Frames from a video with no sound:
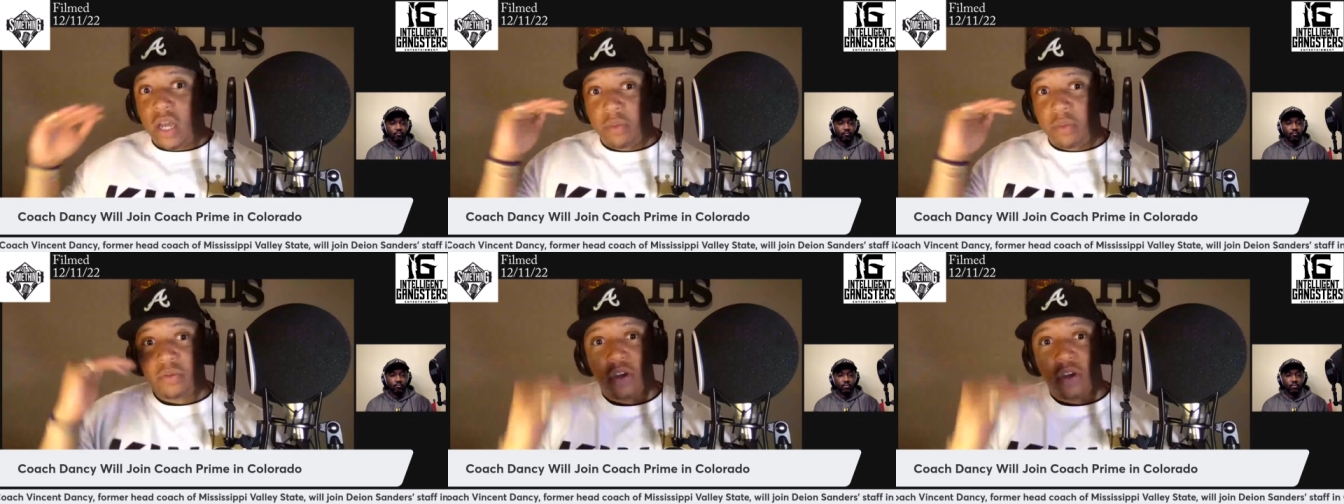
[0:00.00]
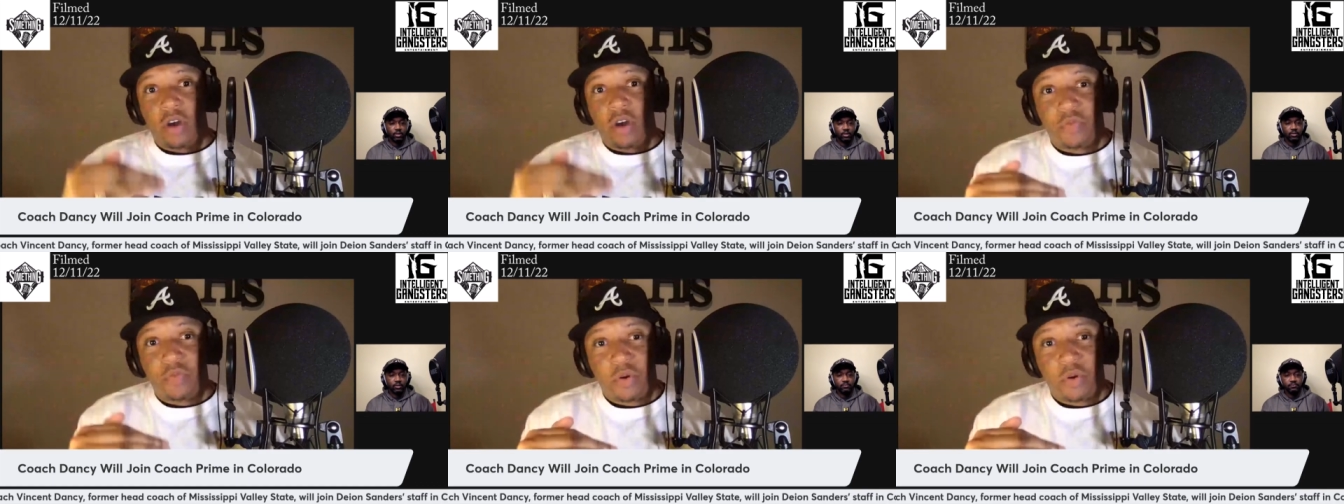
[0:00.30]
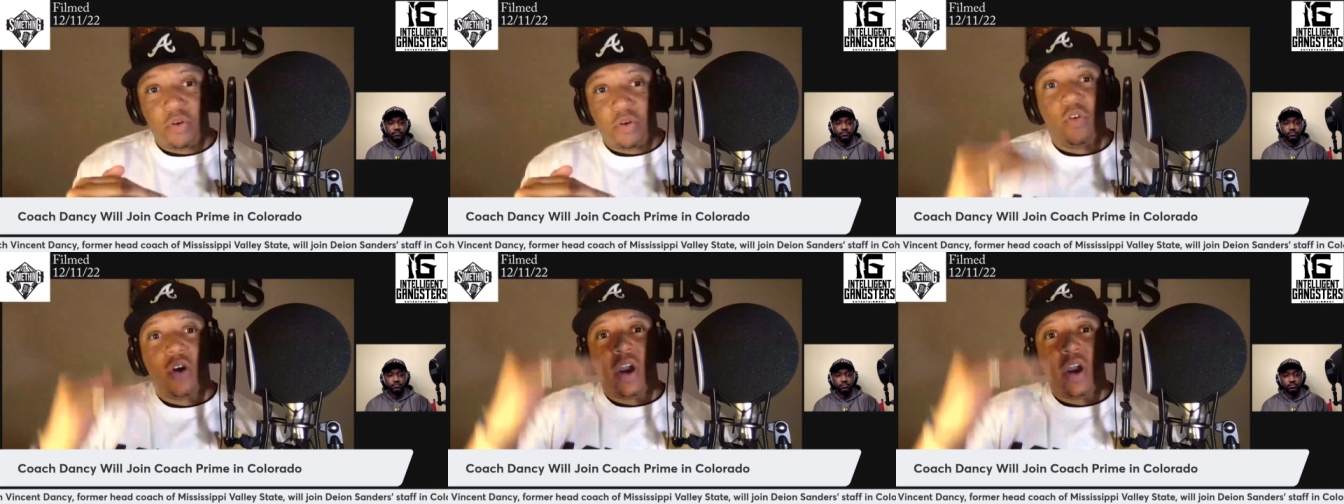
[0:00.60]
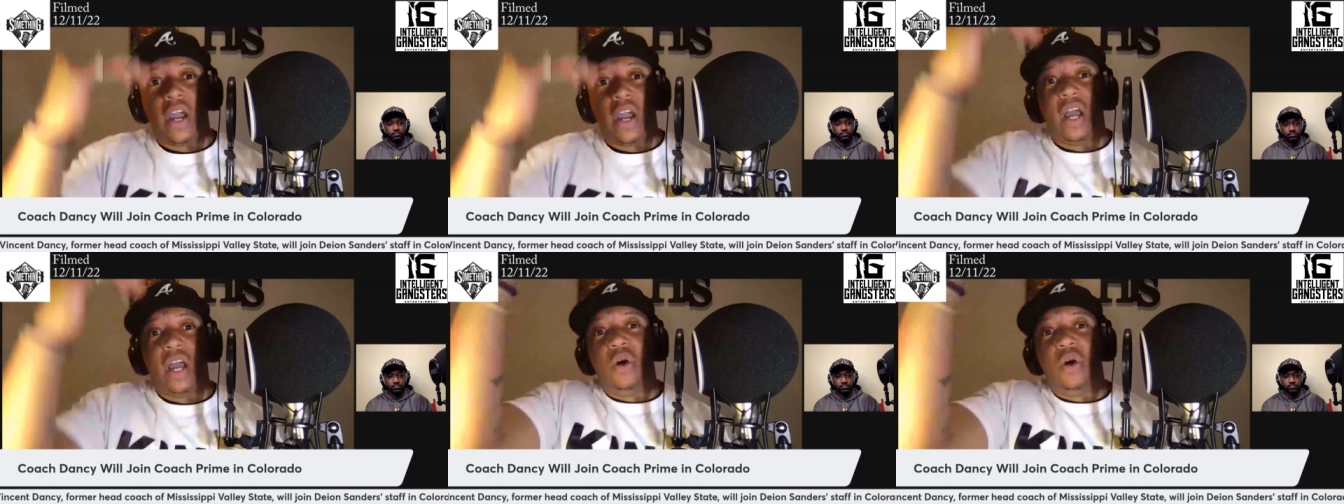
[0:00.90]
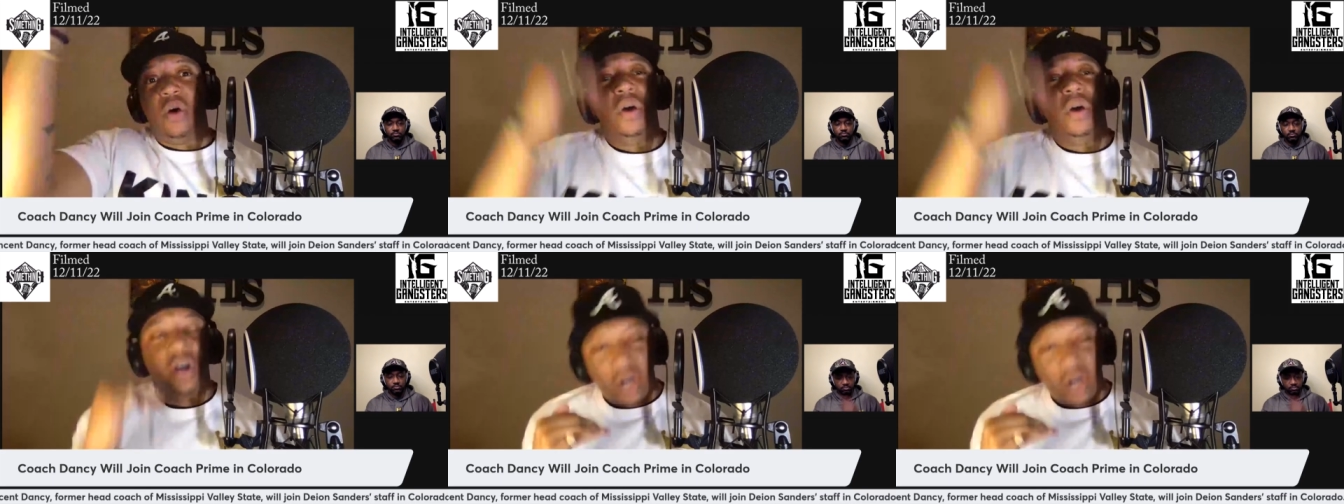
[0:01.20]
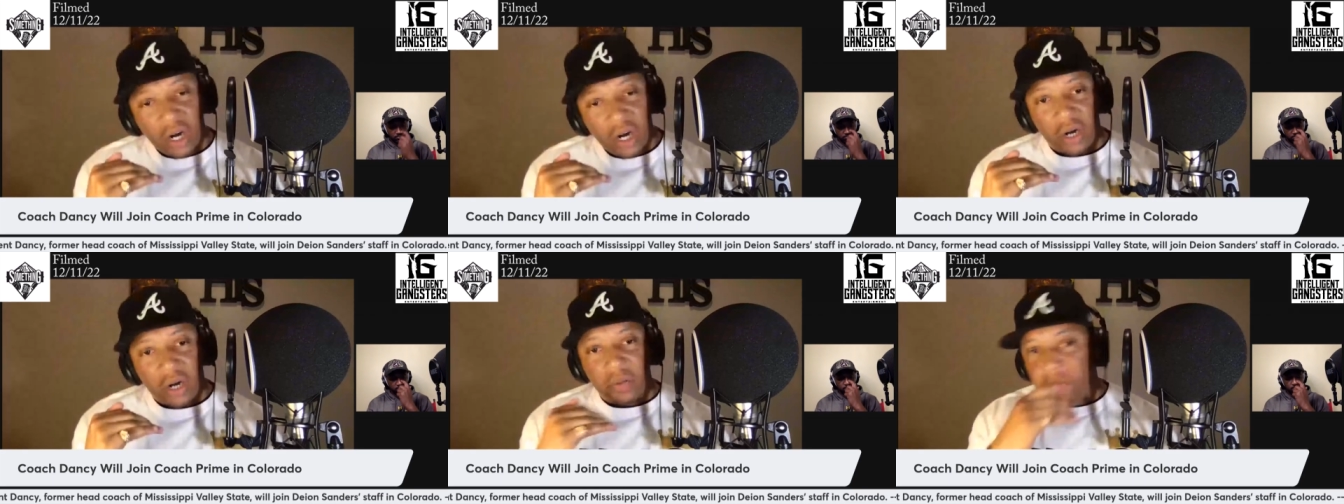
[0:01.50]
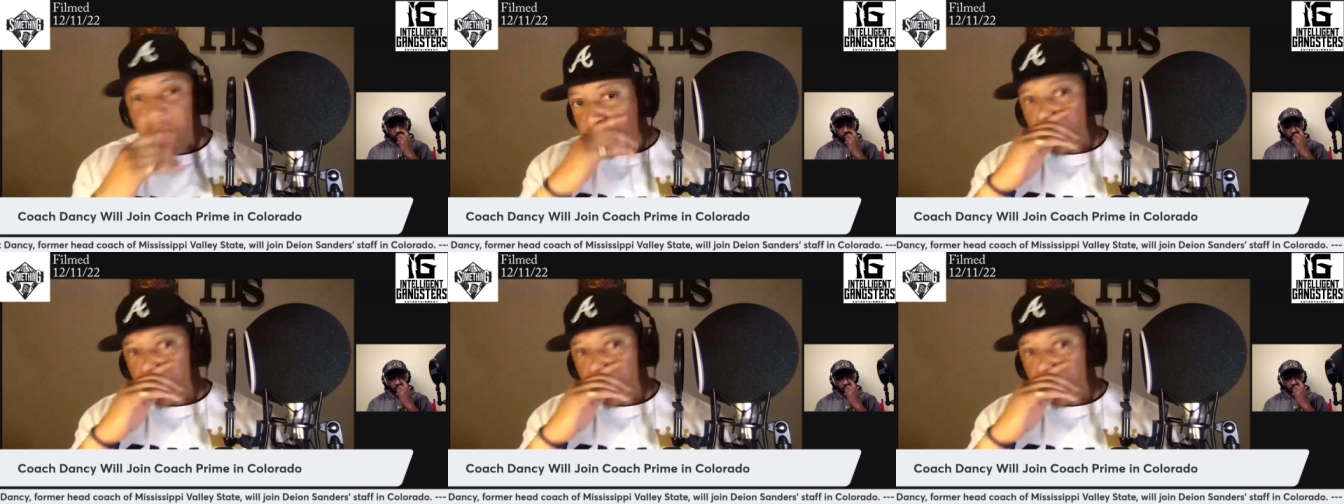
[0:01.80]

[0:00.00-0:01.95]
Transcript: I'm starting from the ground up.